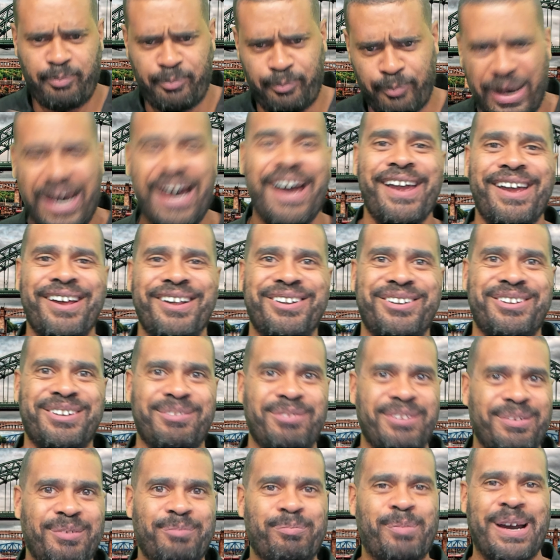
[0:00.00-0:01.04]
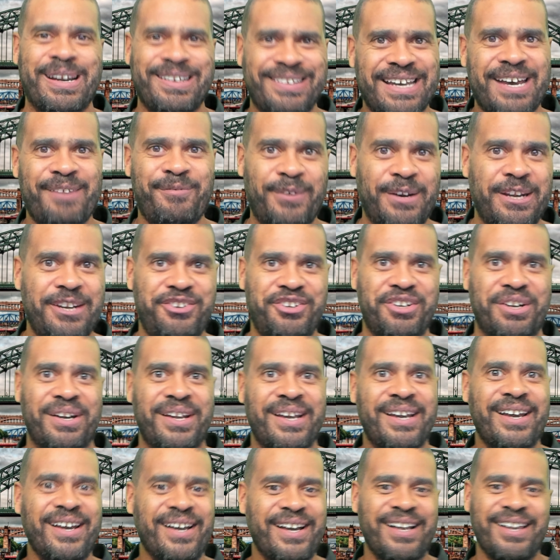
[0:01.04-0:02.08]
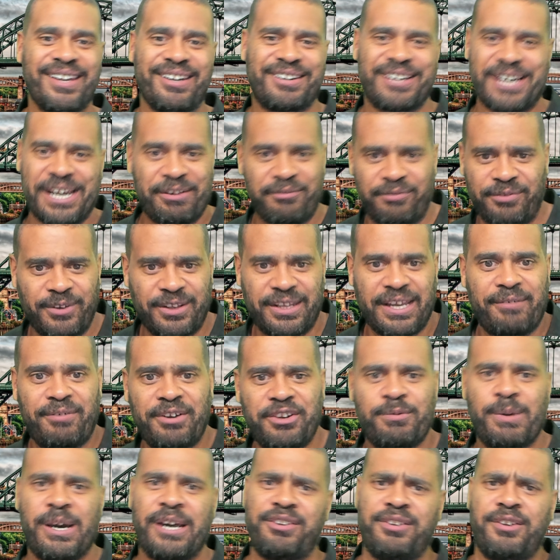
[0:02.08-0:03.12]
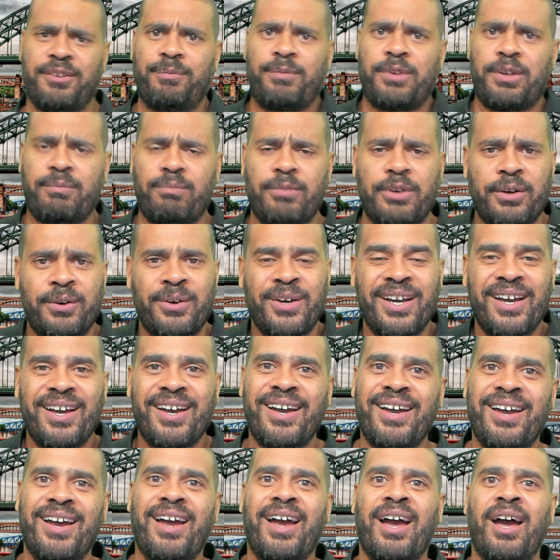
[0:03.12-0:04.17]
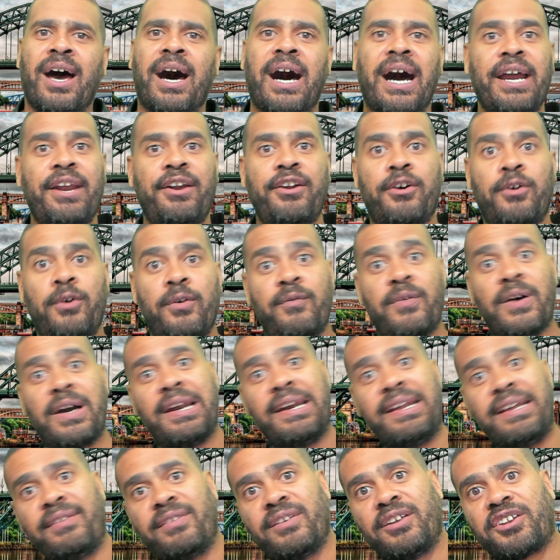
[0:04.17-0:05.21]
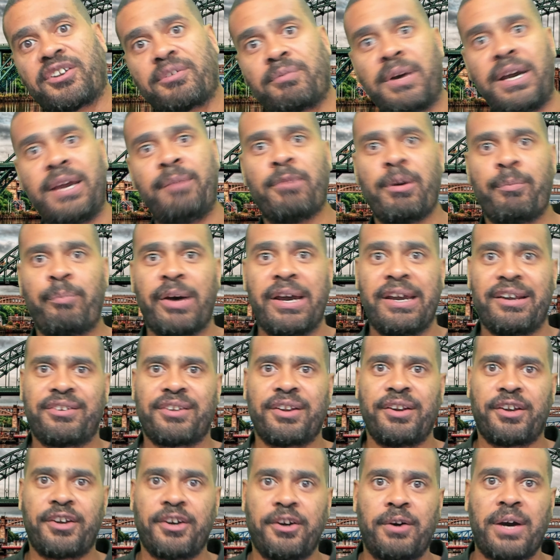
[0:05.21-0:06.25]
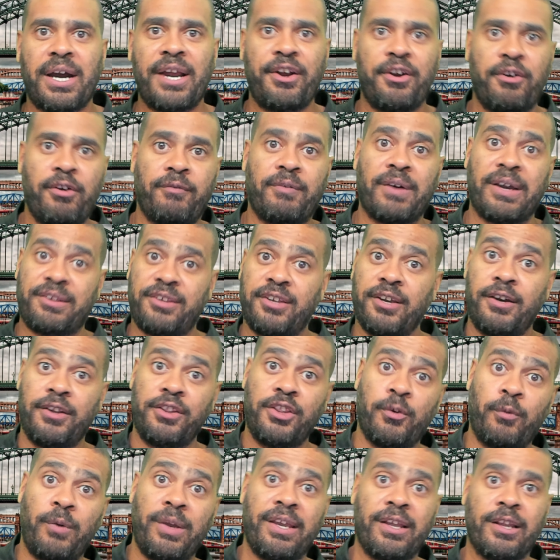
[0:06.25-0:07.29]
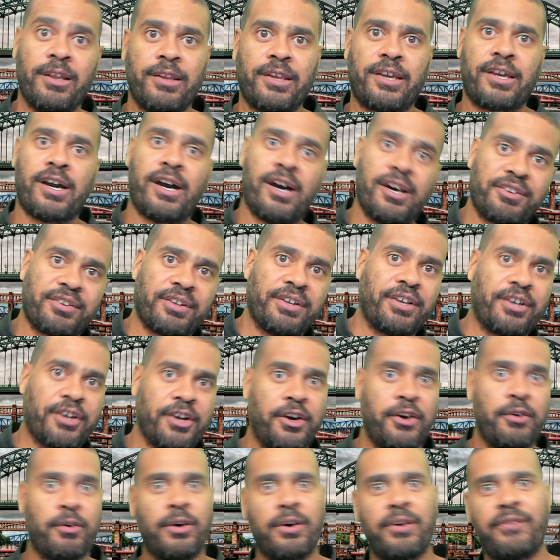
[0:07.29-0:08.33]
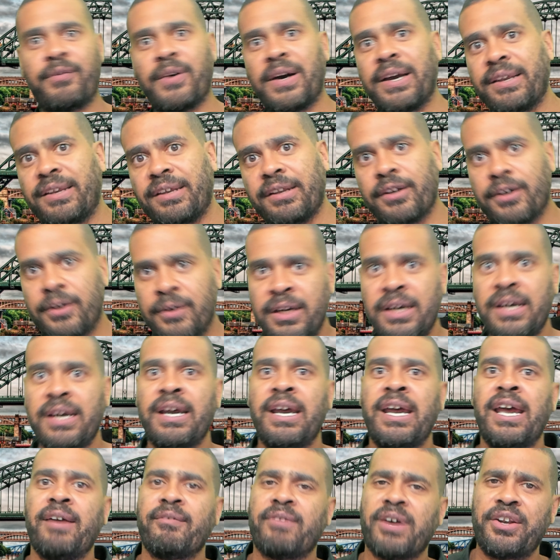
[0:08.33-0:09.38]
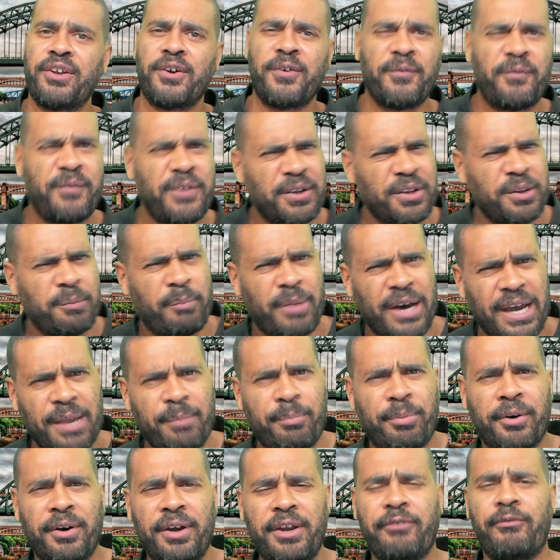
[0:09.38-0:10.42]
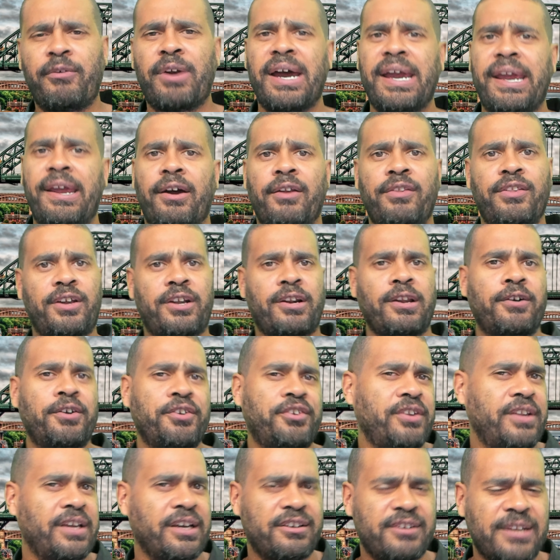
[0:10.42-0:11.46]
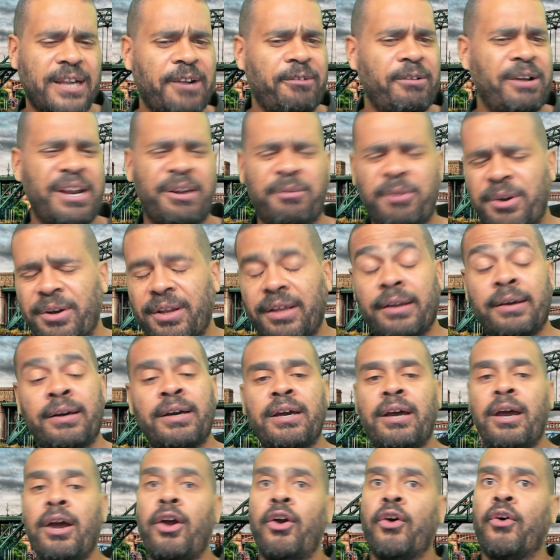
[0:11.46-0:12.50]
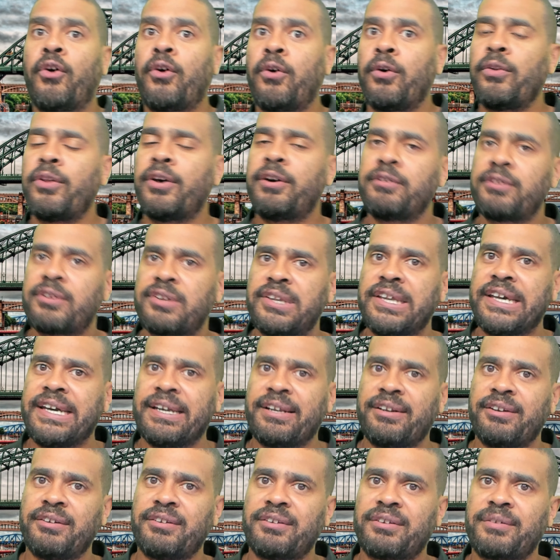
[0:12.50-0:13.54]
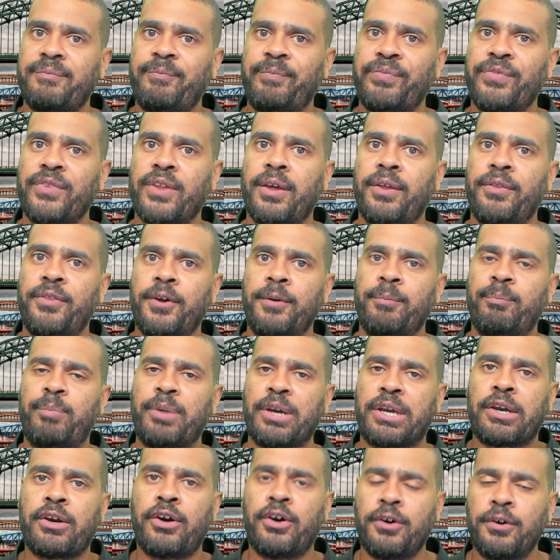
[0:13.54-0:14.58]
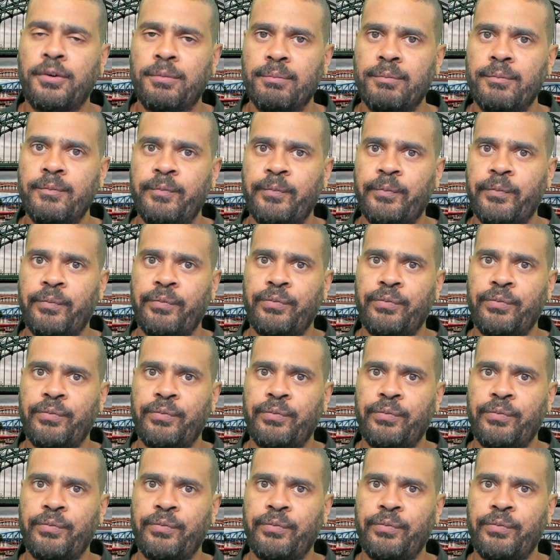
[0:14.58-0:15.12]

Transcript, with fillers: bias by definition. It's kind of the definition Right. You, you know, I know if I lean this way, my bike's going to go. I know if I turn the wheel, the car's going to go. Or if I, you know, I don't feel the bite point right on the clutch and the accelerator, you know, all those things that become